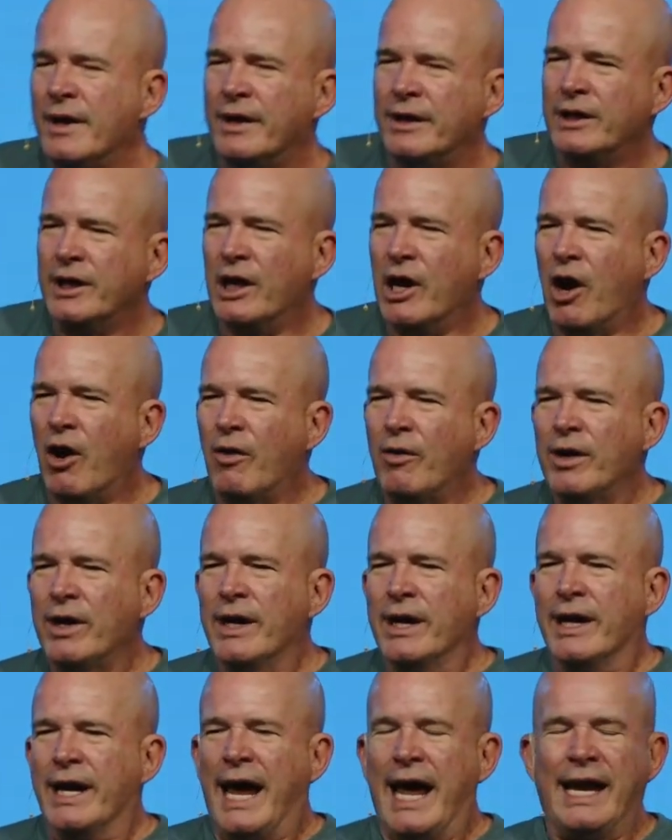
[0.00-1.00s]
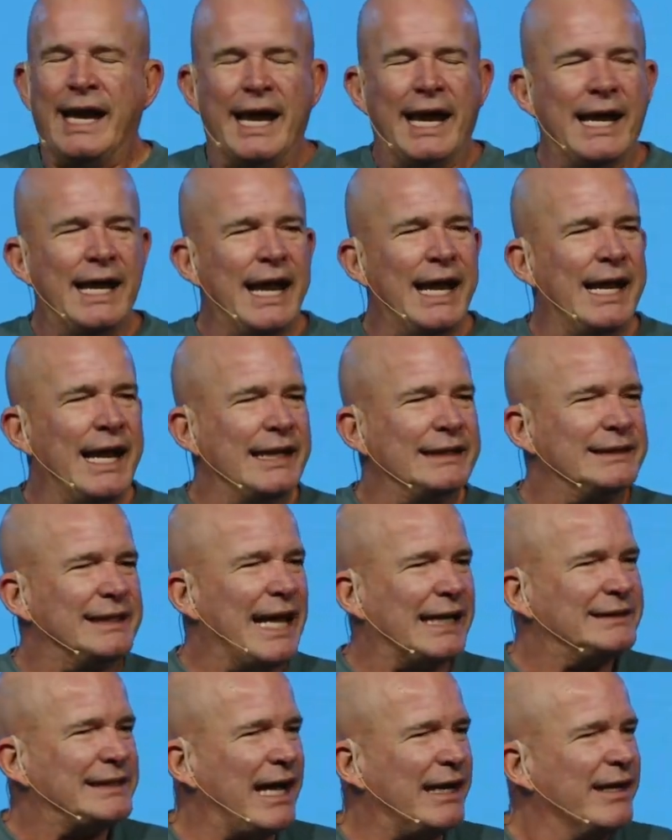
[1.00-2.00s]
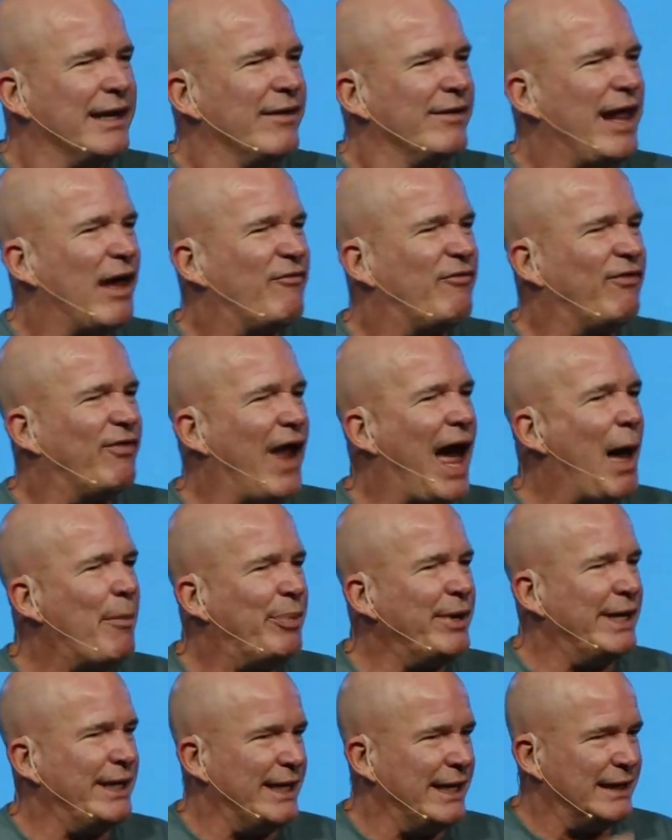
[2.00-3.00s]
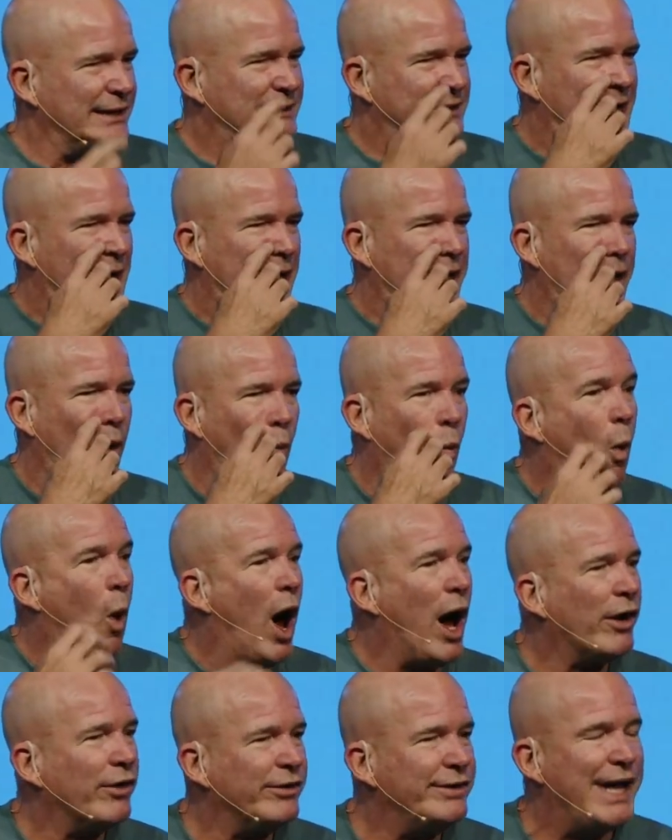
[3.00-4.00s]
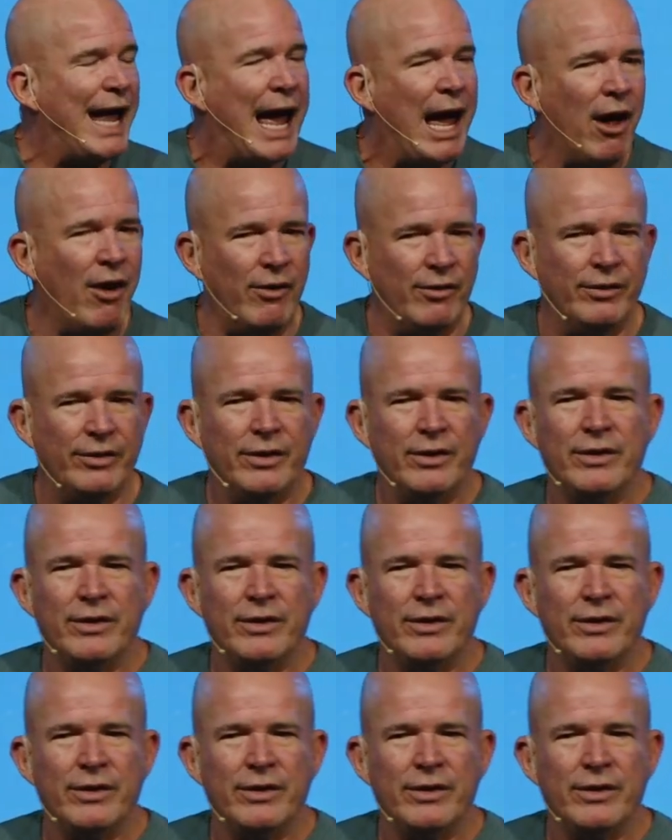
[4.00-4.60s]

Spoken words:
you know? And that's that floppiness, that watered down.